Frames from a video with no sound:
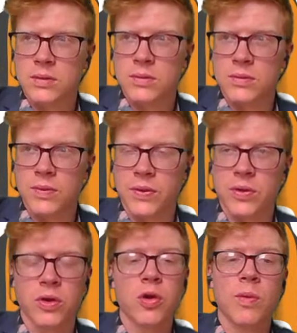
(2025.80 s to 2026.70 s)
what's it called?
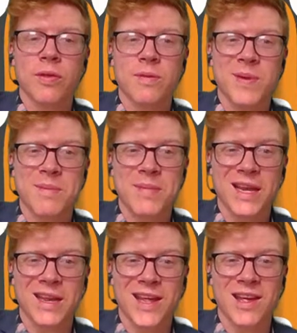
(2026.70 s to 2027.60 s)
Who Wants to Be a
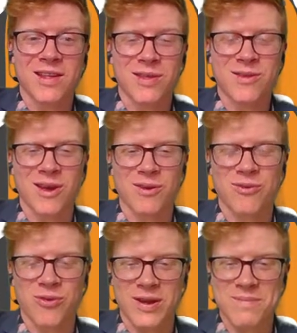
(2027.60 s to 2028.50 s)
Millionaire style
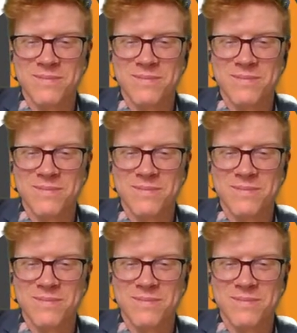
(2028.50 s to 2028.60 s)
stream